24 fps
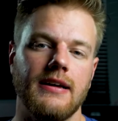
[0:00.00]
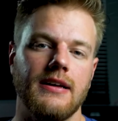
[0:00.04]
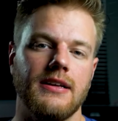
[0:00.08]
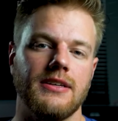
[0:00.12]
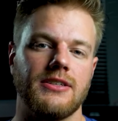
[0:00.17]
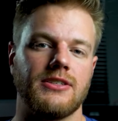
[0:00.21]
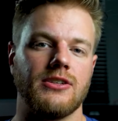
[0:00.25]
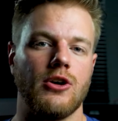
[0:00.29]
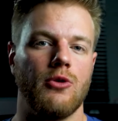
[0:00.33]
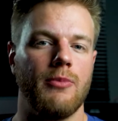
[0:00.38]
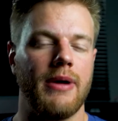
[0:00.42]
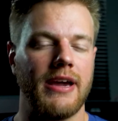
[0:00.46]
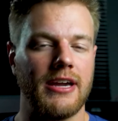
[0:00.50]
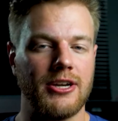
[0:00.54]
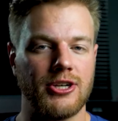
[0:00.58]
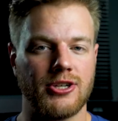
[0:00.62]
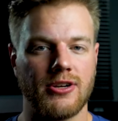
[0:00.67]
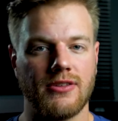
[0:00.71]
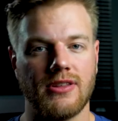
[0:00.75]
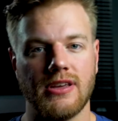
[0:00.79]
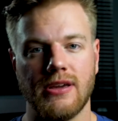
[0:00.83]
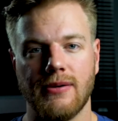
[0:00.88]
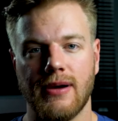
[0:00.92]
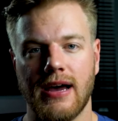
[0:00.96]
So making
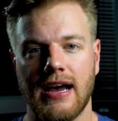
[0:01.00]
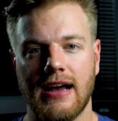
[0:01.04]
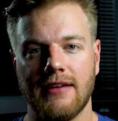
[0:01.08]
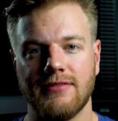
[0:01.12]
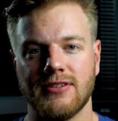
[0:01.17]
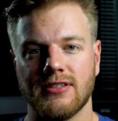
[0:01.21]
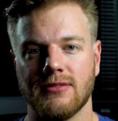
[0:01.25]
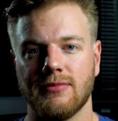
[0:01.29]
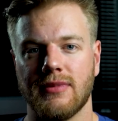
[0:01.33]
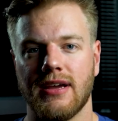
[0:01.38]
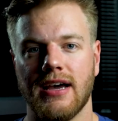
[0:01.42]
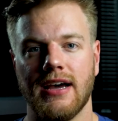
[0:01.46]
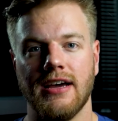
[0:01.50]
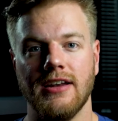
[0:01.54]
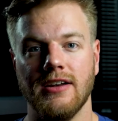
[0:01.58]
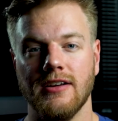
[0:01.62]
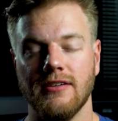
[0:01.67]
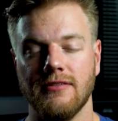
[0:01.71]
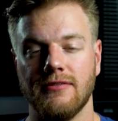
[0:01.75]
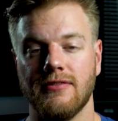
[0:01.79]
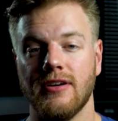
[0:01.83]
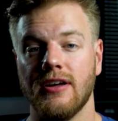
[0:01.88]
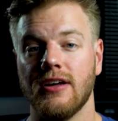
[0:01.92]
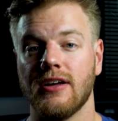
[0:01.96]
sure that you have some kind
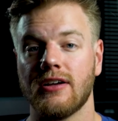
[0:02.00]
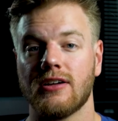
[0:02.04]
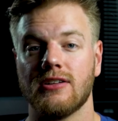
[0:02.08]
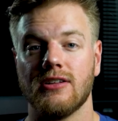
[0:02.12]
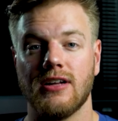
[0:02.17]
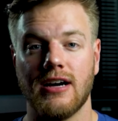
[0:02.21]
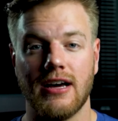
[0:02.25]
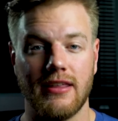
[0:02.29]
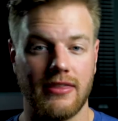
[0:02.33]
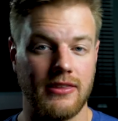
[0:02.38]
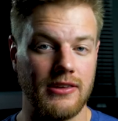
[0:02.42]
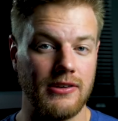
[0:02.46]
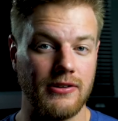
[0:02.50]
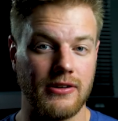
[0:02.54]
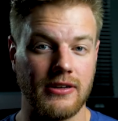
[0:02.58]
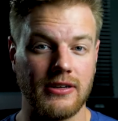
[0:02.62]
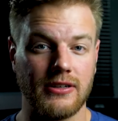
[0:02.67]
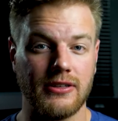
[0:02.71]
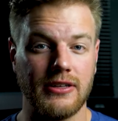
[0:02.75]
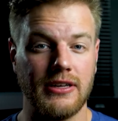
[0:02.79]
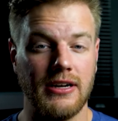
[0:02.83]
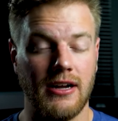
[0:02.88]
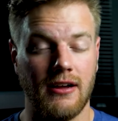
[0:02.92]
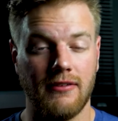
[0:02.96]
of cloth that you can
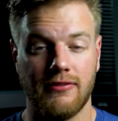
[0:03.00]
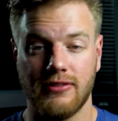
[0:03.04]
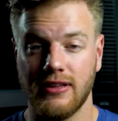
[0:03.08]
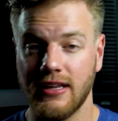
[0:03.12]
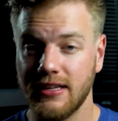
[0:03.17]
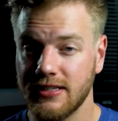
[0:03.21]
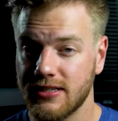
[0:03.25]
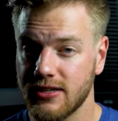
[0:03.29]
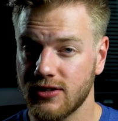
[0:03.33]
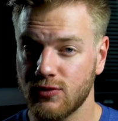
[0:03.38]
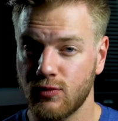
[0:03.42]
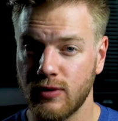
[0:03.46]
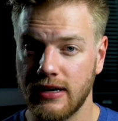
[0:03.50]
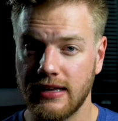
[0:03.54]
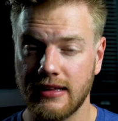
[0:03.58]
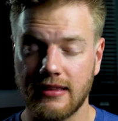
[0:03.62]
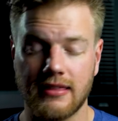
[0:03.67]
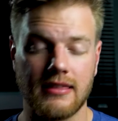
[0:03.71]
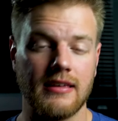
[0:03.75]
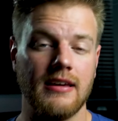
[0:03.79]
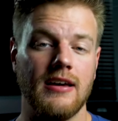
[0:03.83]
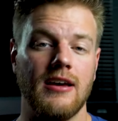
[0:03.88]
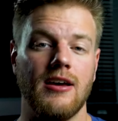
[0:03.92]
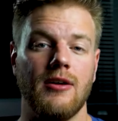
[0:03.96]
clean off lenses with,